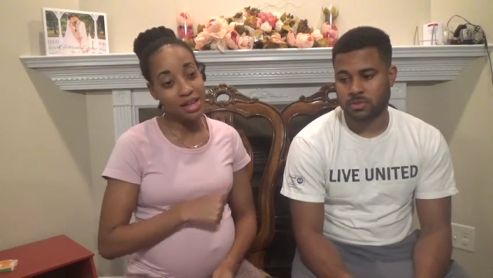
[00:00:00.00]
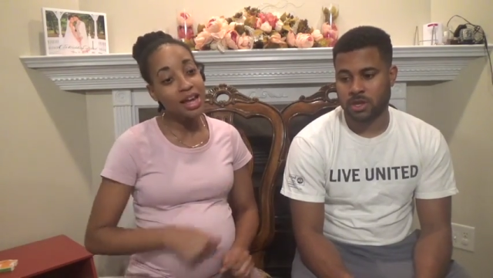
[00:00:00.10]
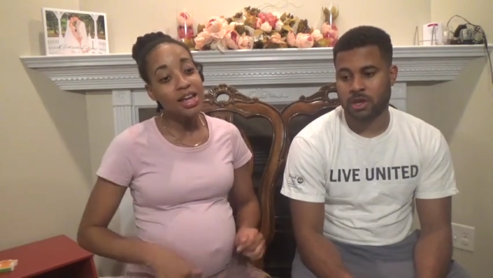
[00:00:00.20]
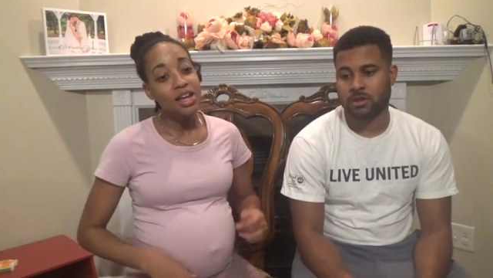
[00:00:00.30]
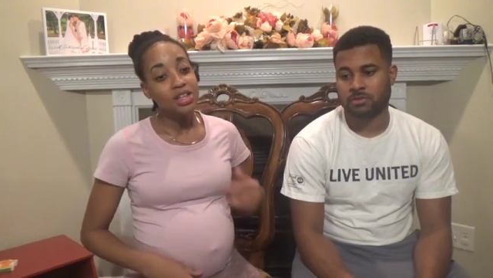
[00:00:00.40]

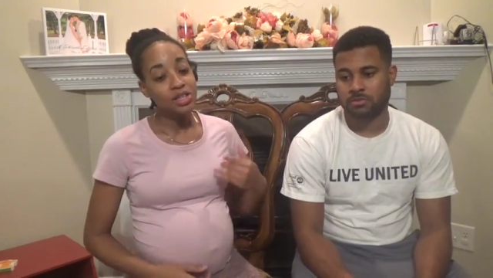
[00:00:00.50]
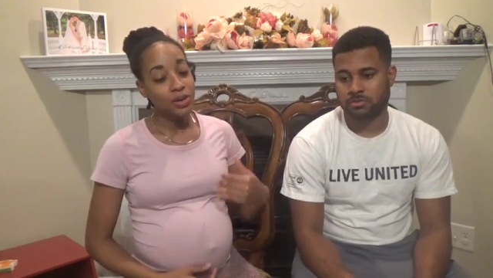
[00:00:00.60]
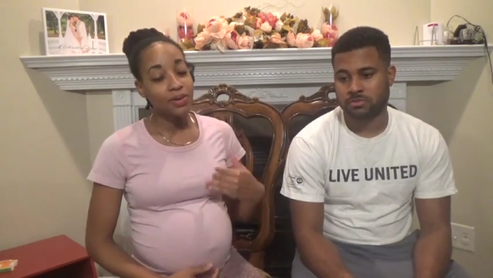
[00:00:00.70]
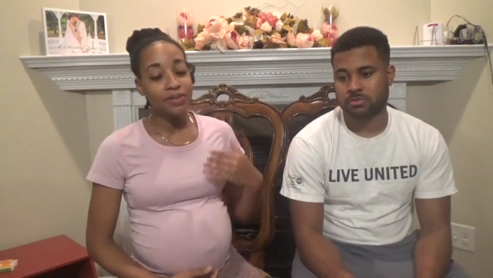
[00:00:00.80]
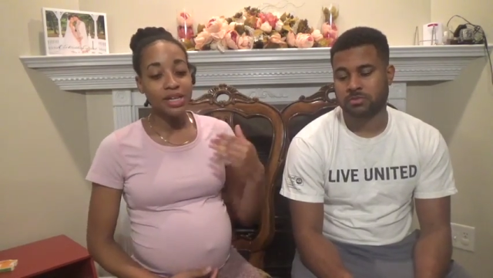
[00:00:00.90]
Speaker 1: Yeah.
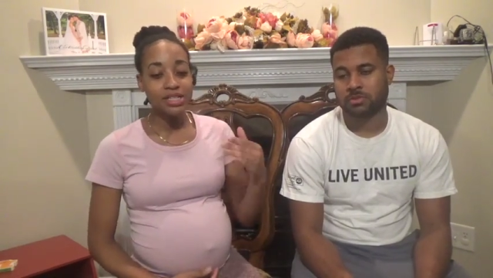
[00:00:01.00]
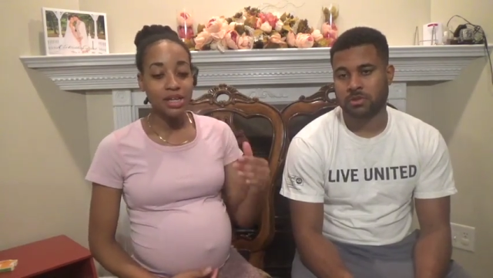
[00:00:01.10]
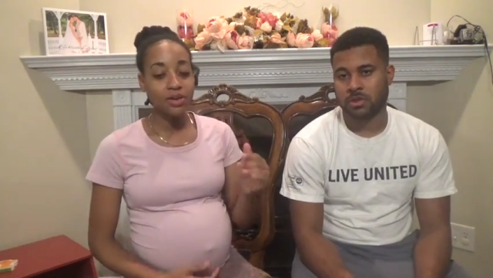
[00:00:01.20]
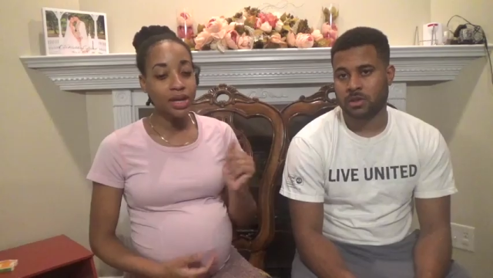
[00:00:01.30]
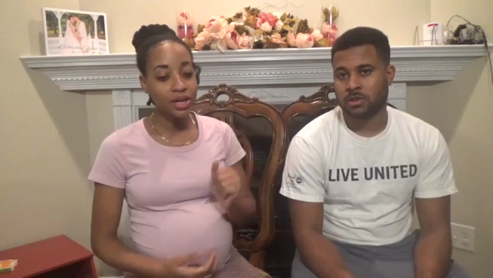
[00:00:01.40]
So they
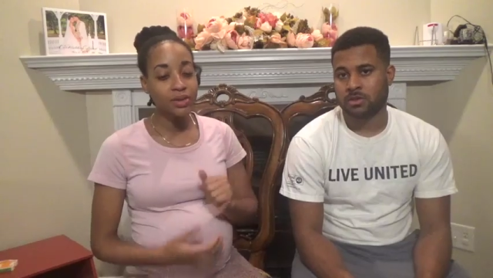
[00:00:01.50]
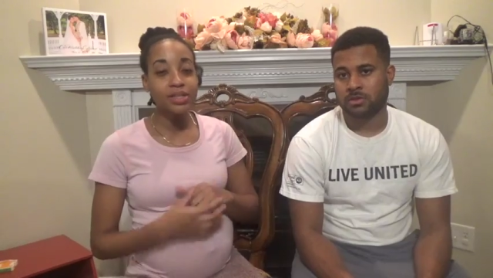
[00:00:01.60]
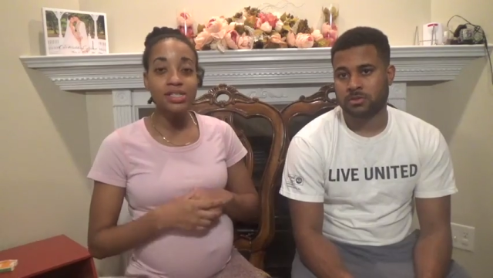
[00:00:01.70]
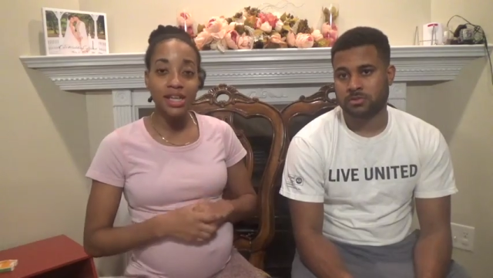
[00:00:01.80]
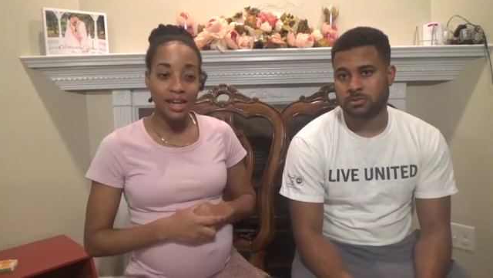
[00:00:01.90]
said, okay, you can
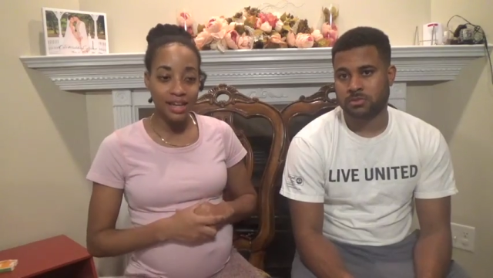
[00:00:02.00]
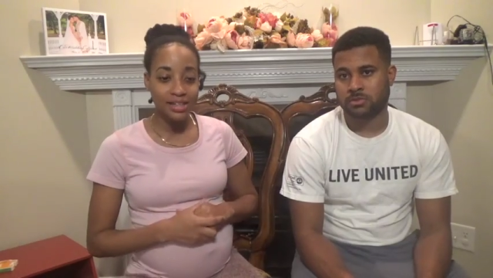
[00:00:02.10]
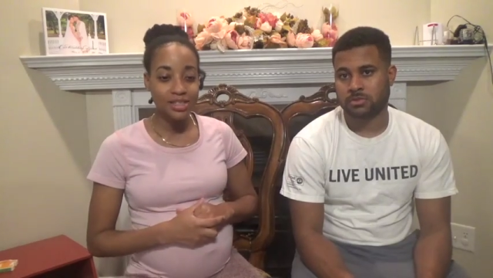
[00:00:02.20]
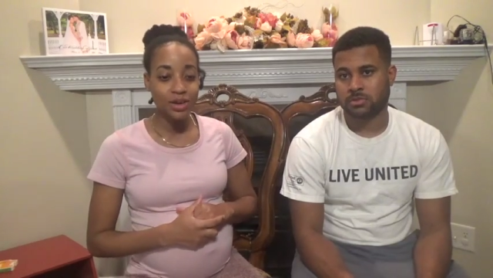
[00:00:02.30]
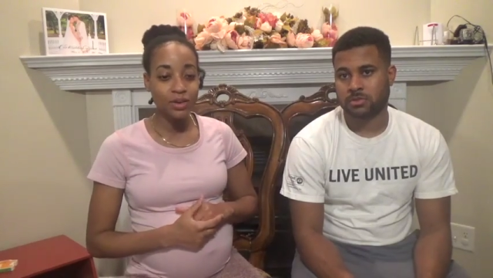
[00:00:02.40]
stay.
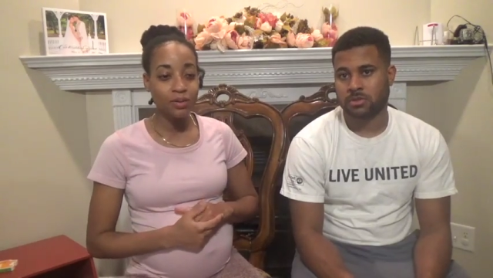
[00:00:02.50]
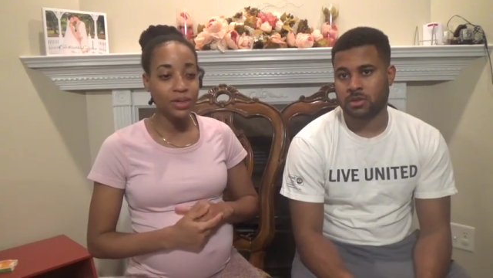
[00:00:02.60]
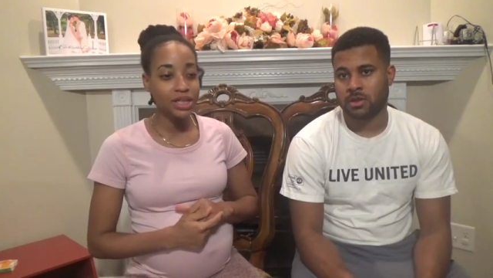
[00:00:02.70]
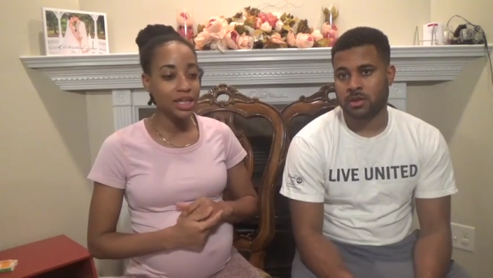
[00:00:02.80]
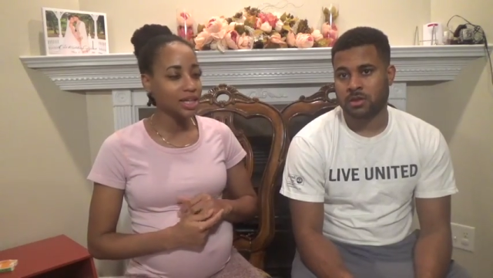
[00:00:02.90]
So
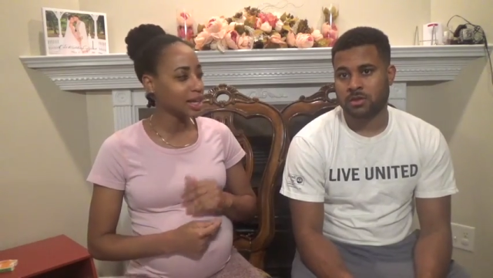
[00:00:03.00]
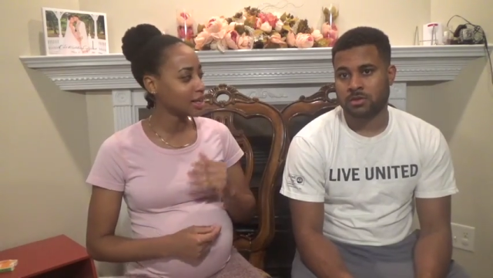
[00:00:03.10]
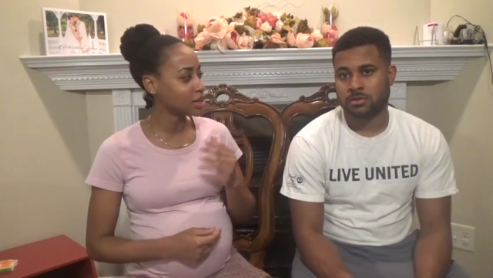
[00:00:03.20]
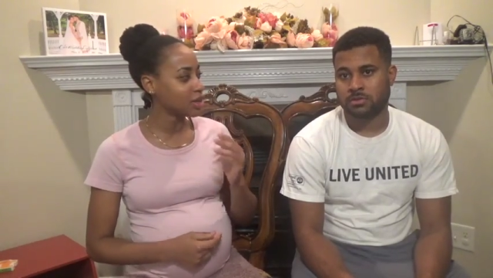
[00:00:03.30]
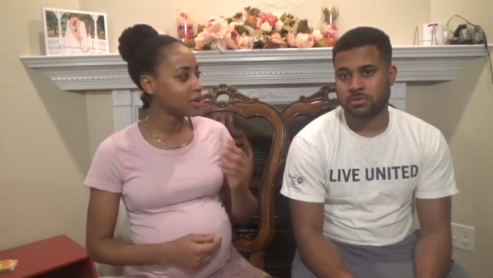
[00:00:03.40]
within
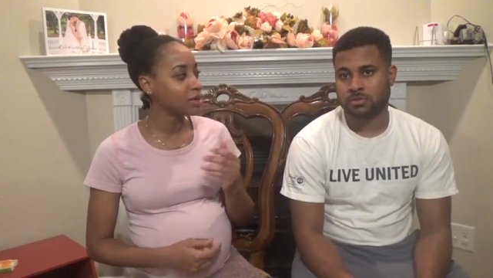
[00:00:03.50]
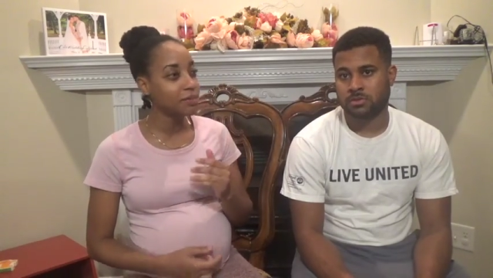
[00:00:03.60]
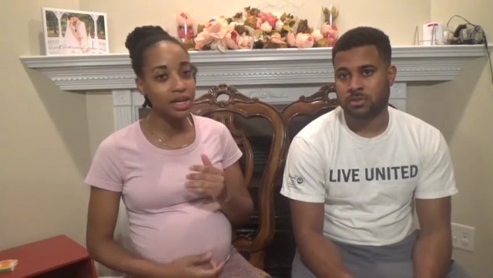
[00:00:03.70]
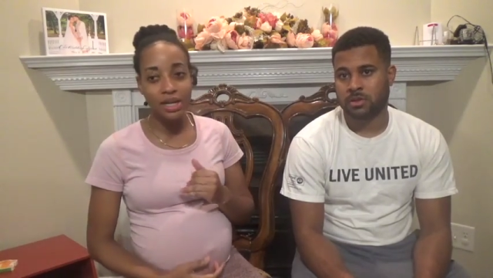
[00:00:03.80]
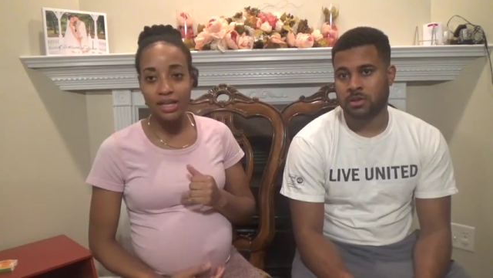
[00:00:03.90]
like 30
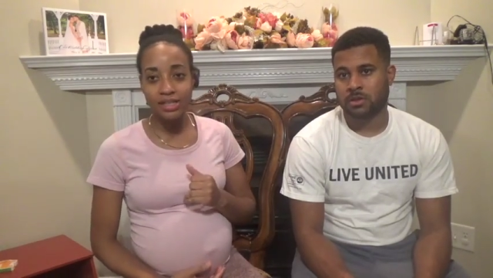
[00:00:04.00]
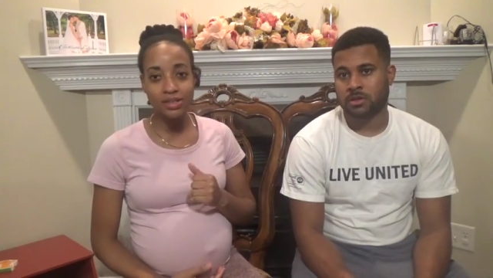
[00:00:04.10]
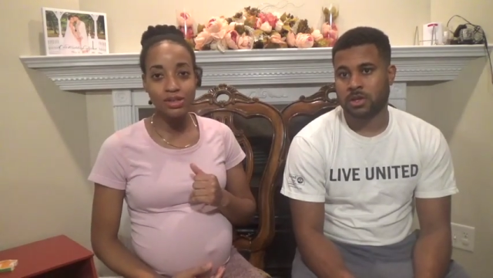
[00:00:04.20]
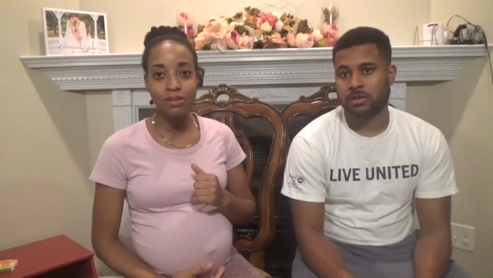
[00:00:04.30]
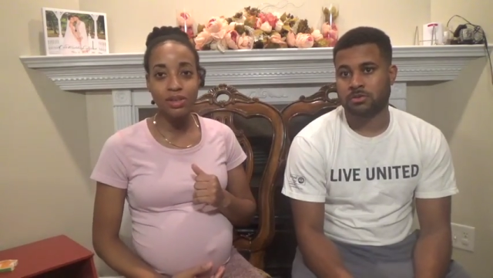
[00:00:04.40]
minutes
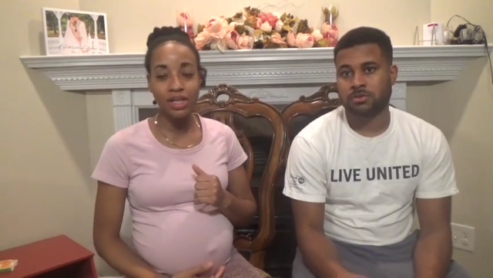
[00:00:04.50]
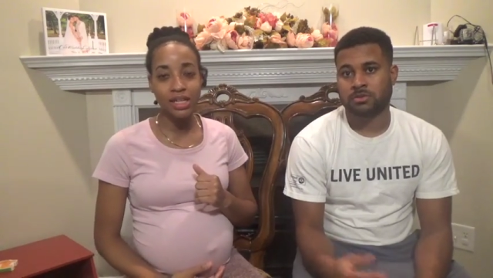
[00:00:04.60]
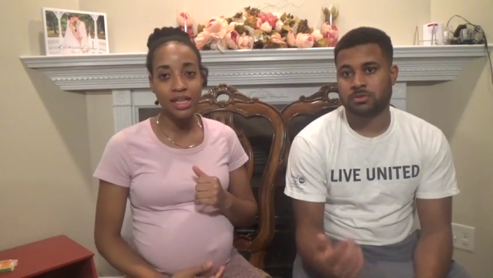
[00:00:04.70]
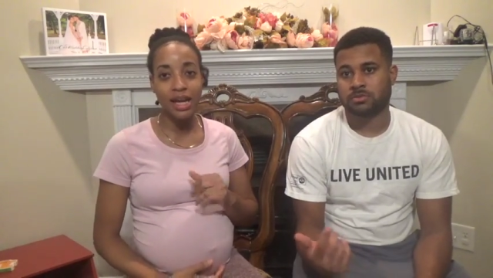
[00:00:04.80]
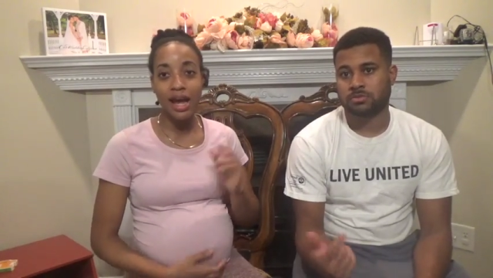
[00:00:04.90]
or something something
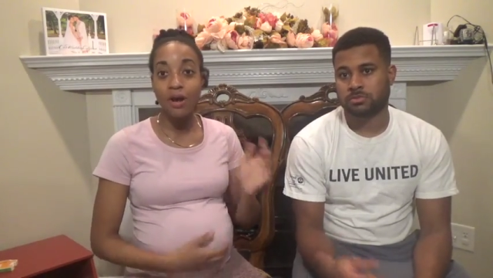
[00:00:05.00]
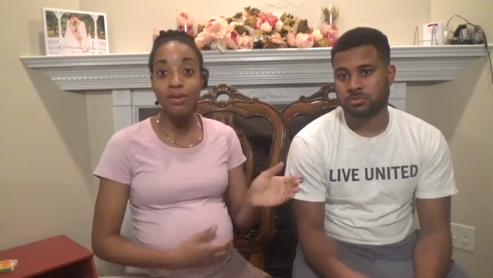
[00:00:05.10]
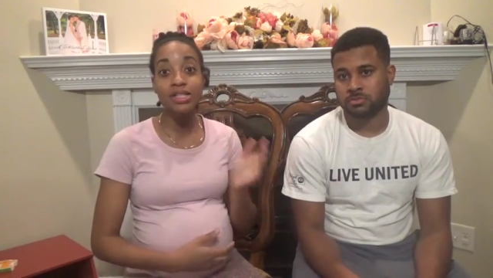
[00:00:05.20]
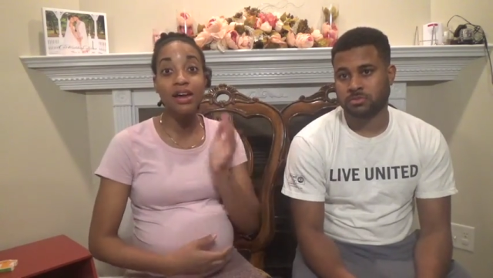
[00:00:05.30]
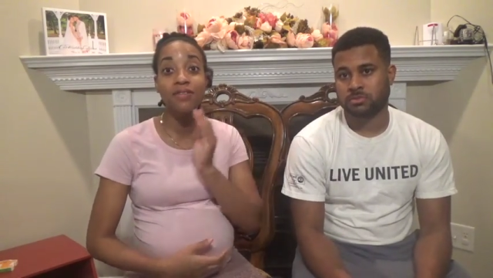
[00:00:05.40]
like that. I
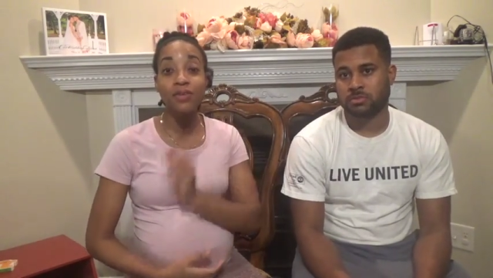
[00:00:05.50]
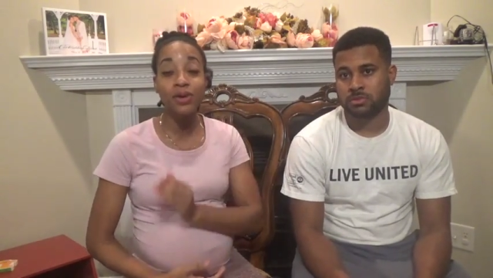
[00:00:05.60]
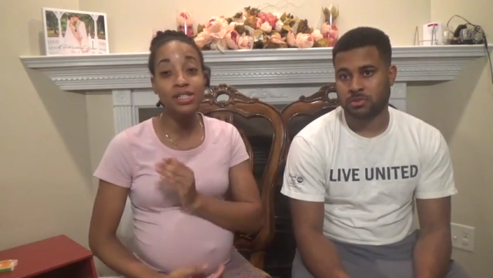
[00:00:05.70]
was at four